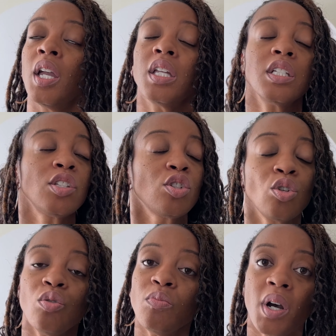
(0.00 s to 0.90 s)
It is
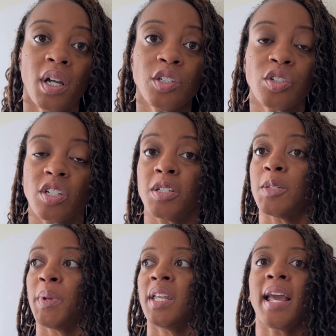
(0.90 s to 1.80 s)
too much to
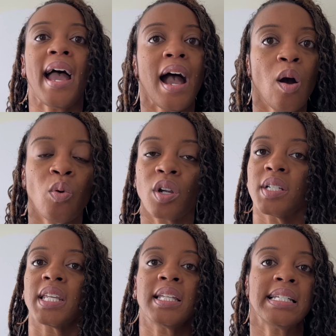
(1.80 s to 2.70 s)
spend
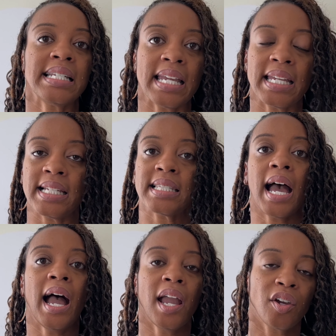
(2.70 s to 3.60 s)
hours and days
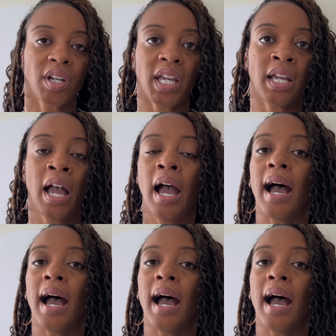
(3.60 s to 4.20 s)
ironing.